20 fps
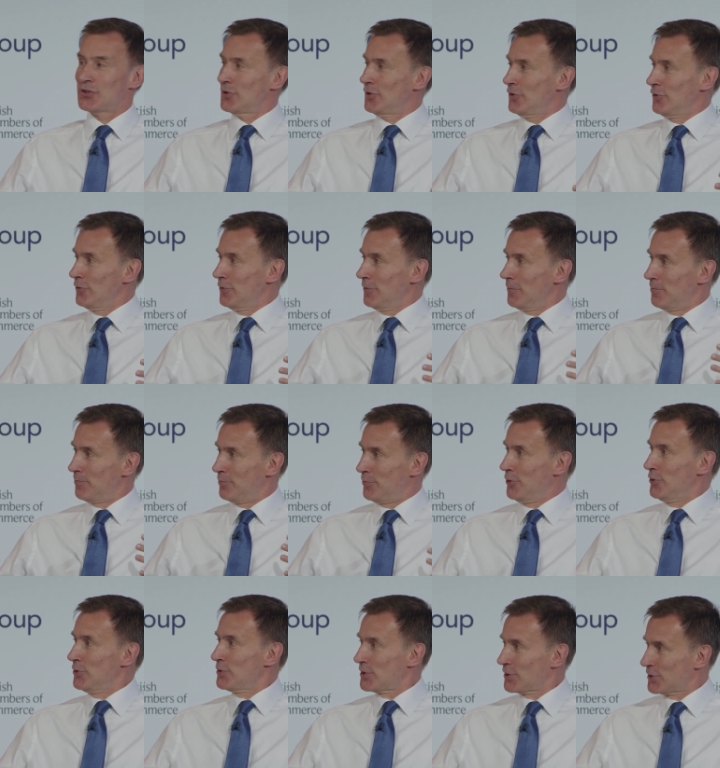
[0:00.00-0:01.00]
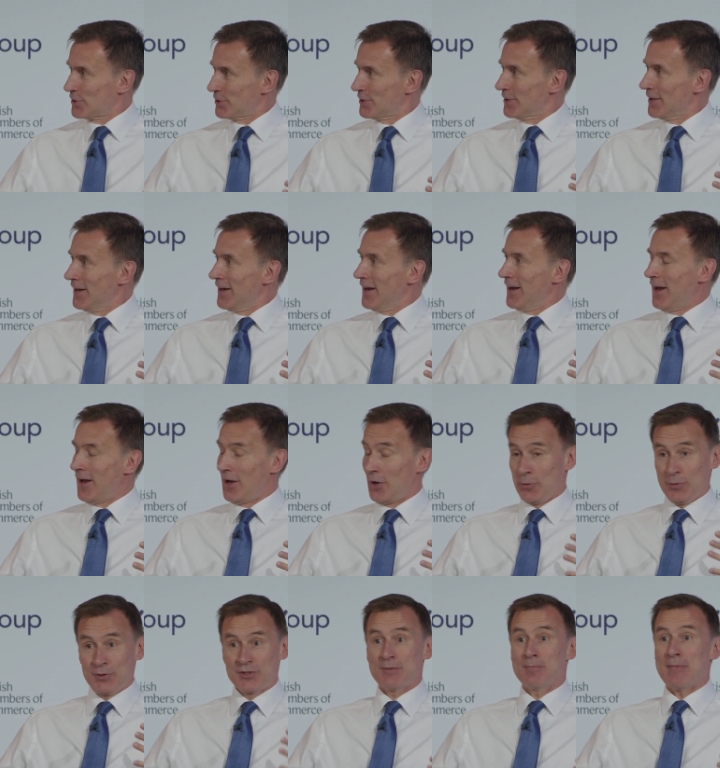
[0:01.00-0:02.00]
to boost
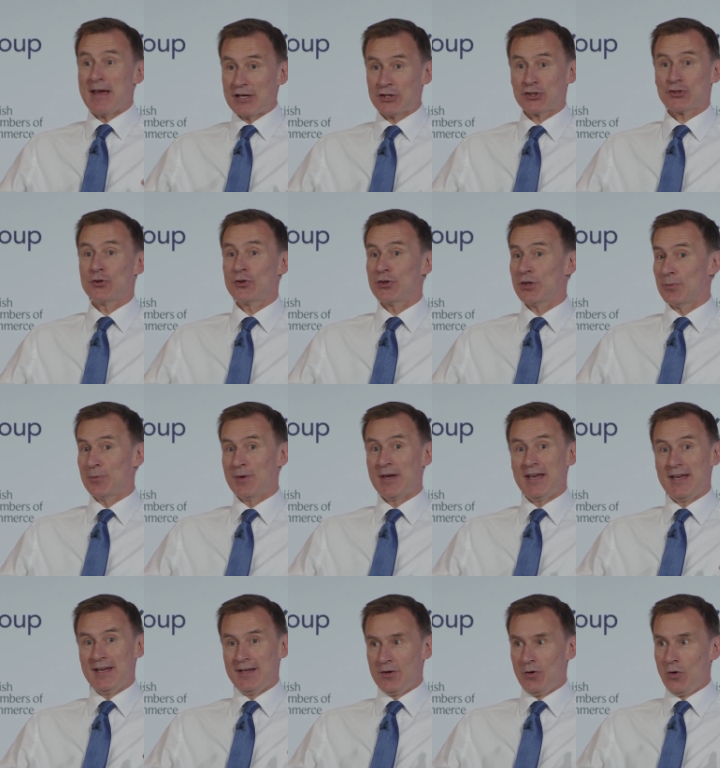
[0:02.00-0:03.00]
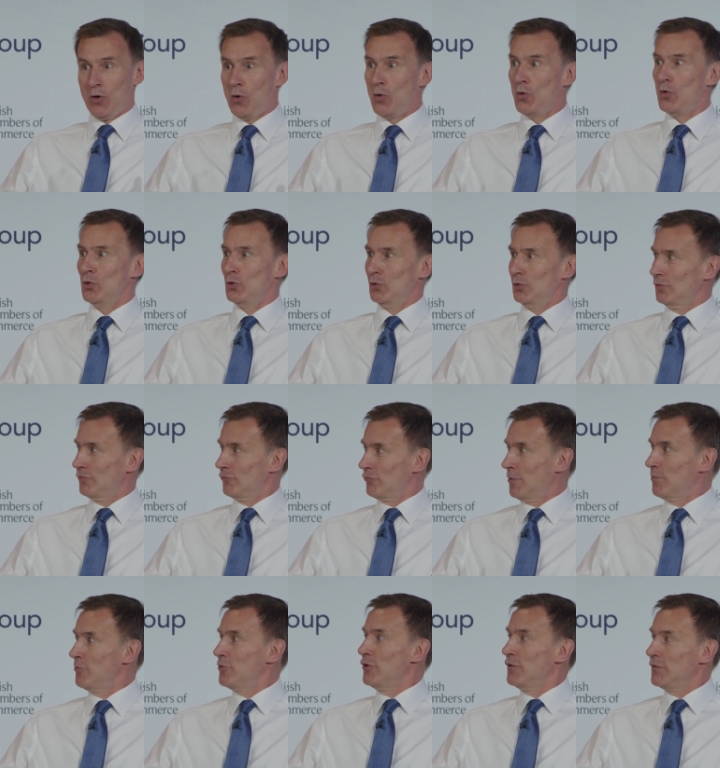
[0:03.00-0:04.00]
or to make sure that we all
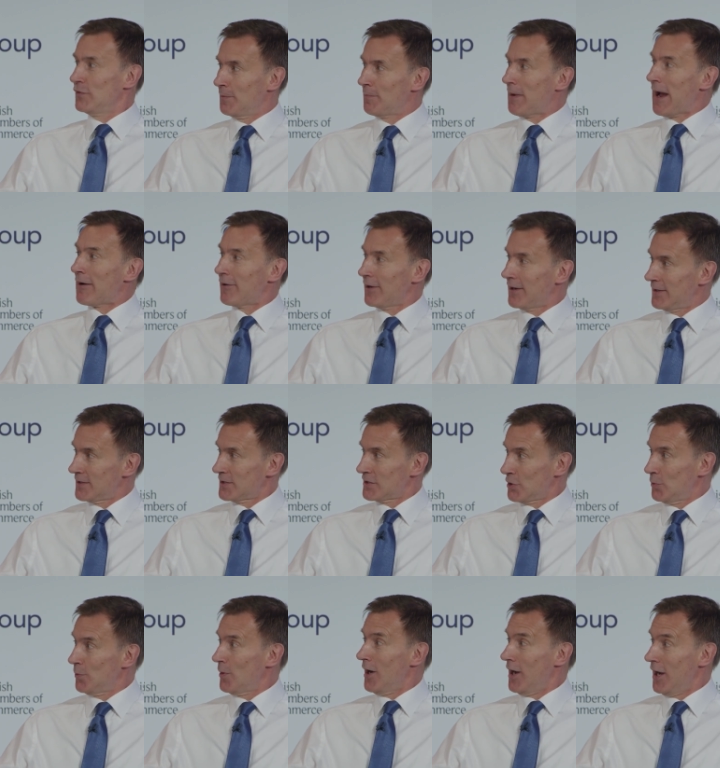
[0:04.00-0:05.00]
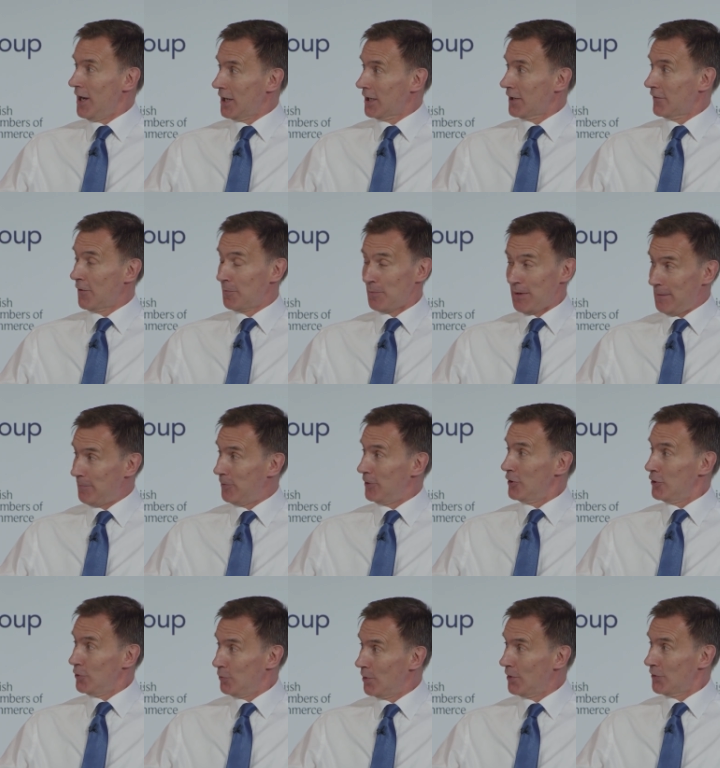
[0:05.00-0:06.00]
remove the barriers to work for
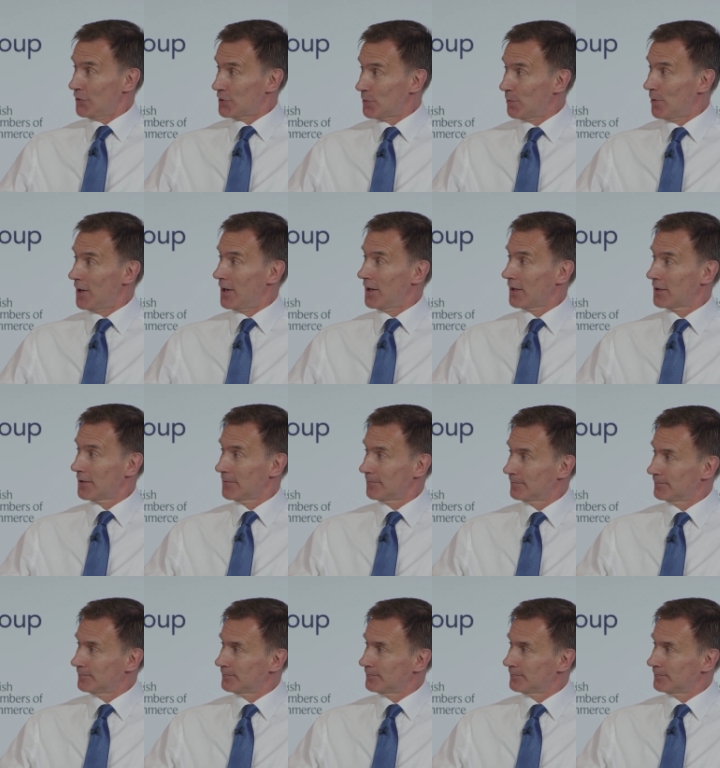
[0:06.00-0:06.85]
people who want to work.